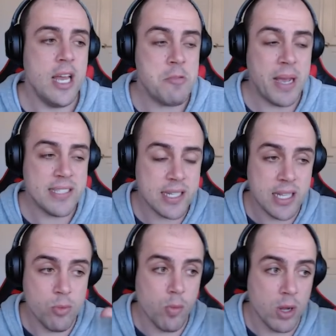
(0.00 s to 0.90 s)
it
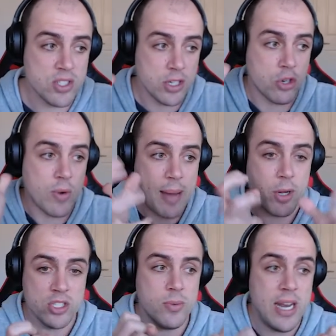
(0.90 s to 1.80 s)
basically will want to grab
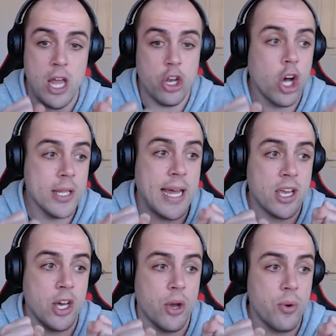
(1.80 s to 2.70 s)
onto it and not
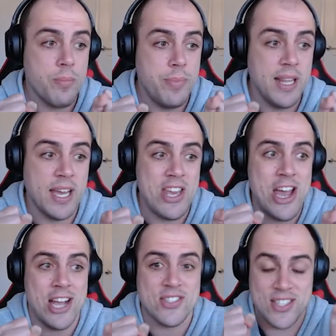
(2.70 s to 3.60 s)
let go. Be like,
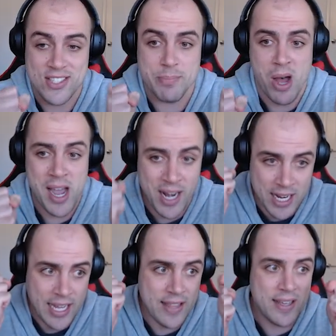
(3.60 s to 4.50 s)
yes, this is mine. I
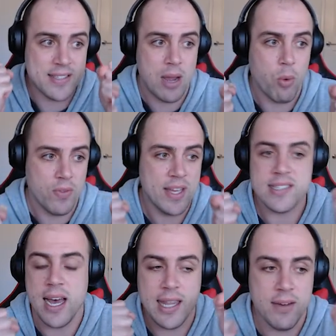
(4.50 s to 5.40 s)
need this. I want
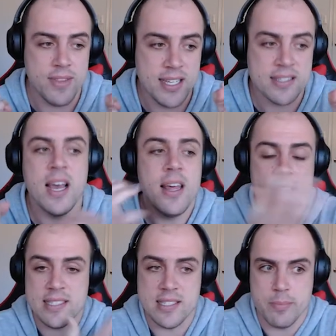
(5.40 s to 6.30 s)
this. I love this.
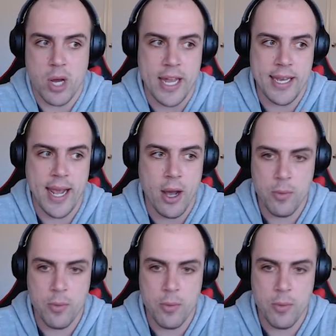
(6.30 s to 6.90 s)
This is mine now.